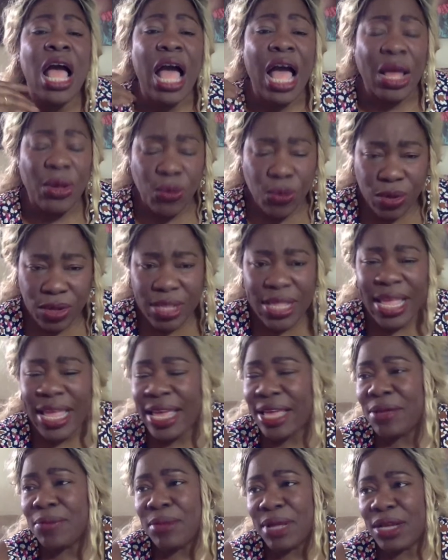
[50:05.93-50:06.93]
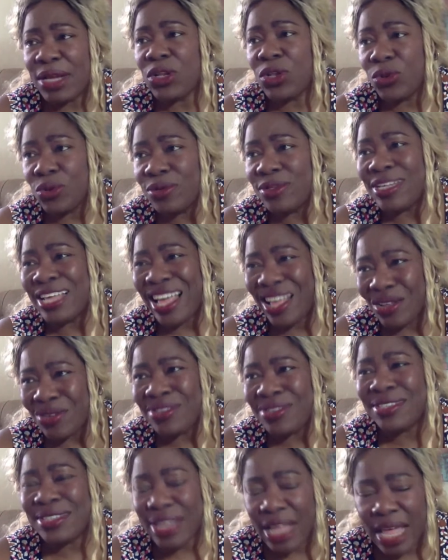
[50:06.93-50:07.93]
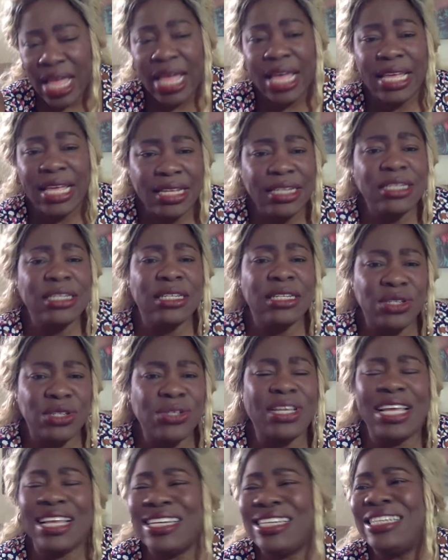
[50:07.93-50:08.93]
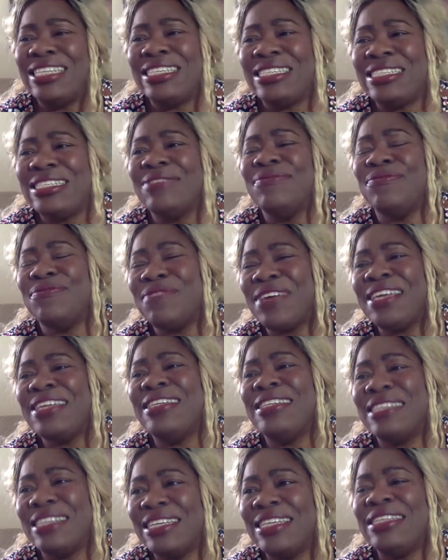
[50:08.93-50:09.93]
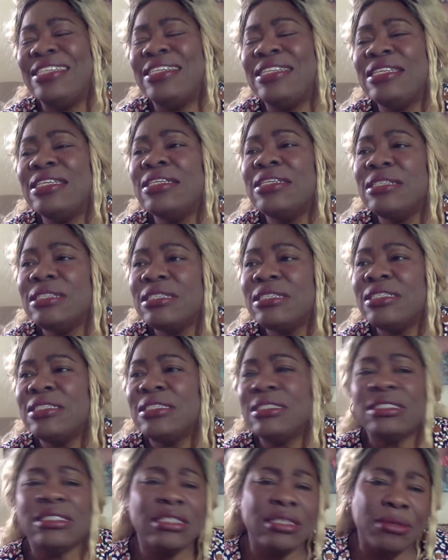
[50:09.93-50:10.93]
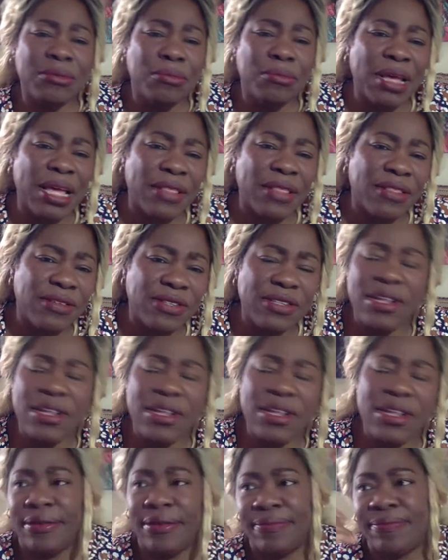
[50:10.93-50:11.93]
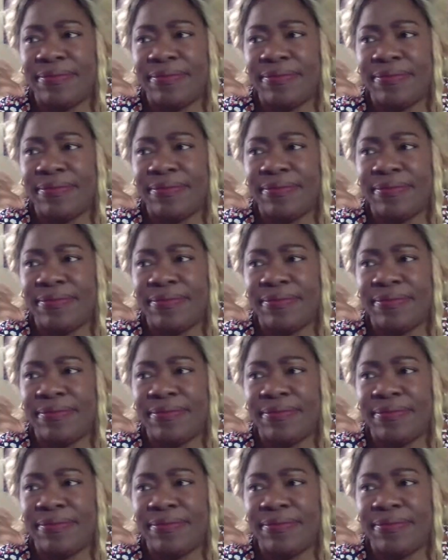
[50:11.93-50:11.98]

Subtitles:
I will hang my clothes outside to get disinfected by the sun.